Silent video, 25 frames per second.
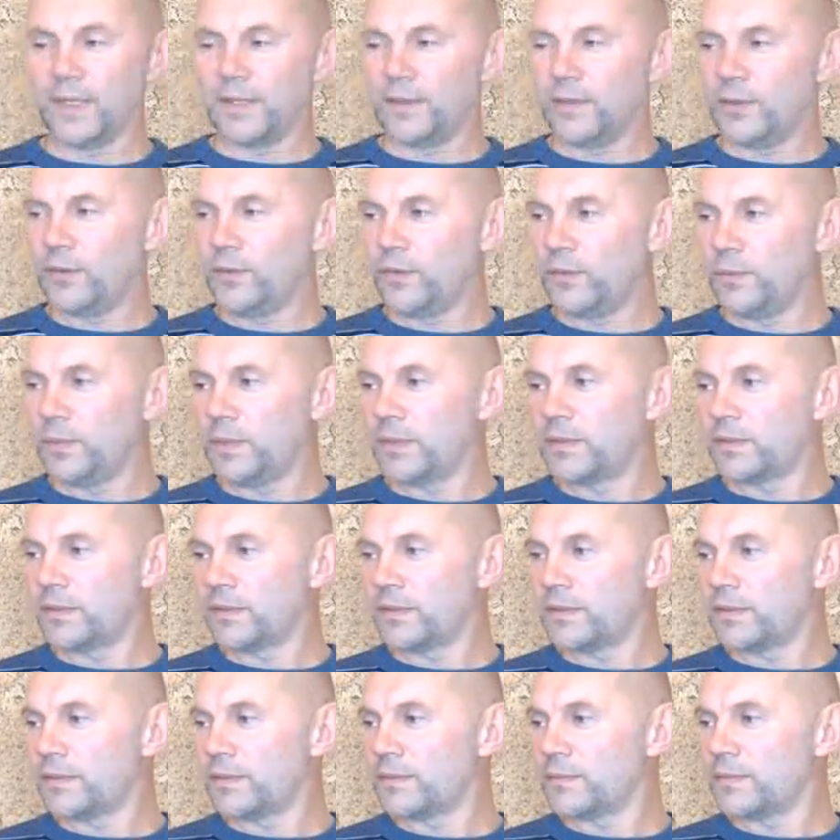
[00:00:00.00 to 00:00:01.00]
You should learn to
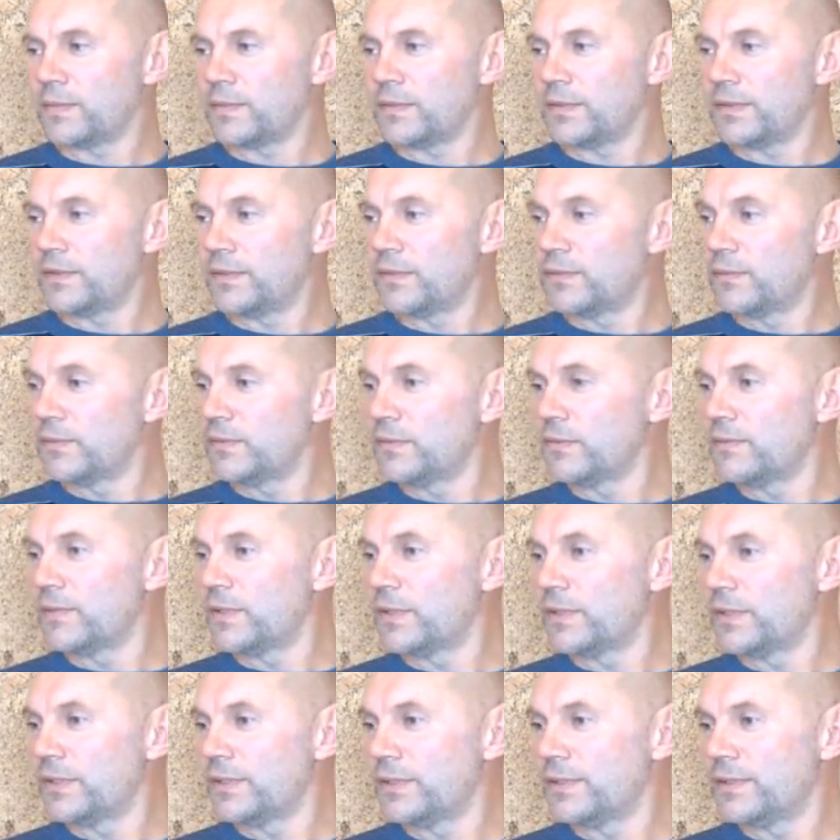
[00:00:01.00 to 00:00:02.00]
sense
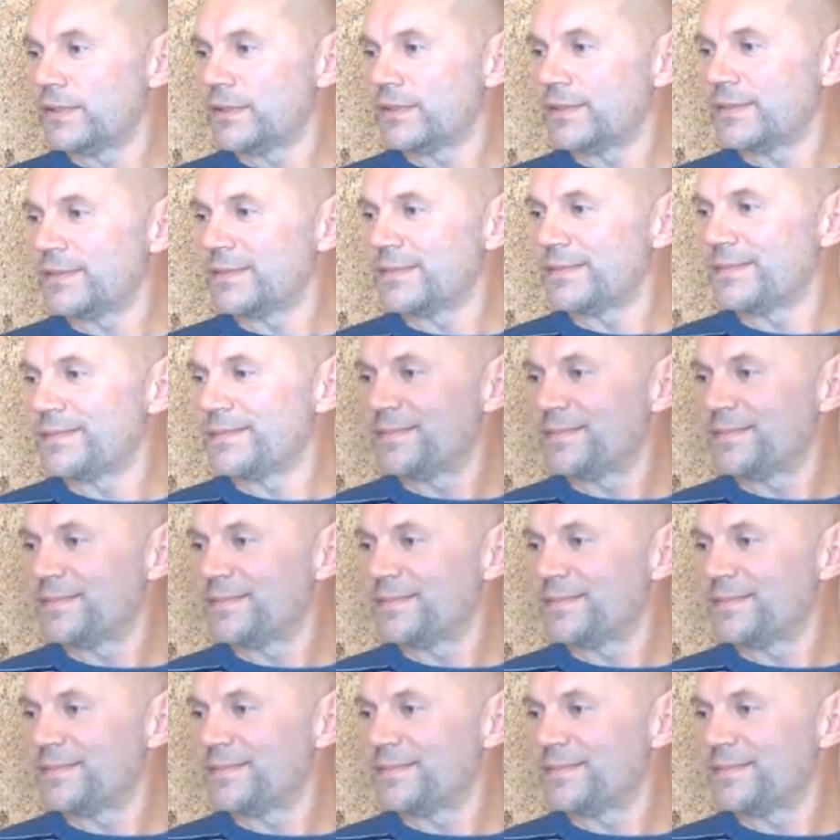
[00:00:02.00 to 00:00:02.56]
others. It